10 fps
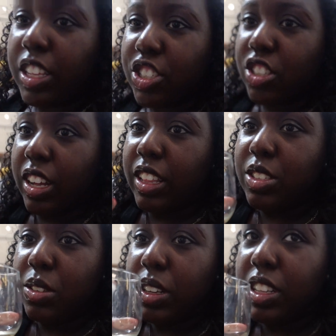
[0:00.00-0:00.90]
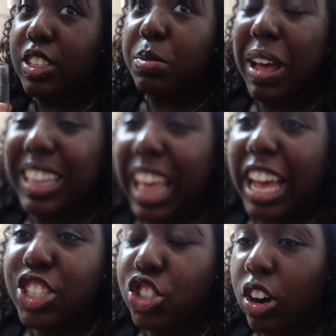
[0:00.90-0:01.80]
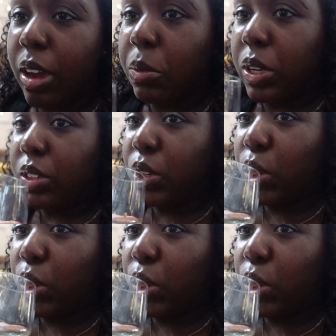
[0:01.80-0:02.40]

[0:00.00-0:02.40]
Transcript: let's try this one. This is my last dry one.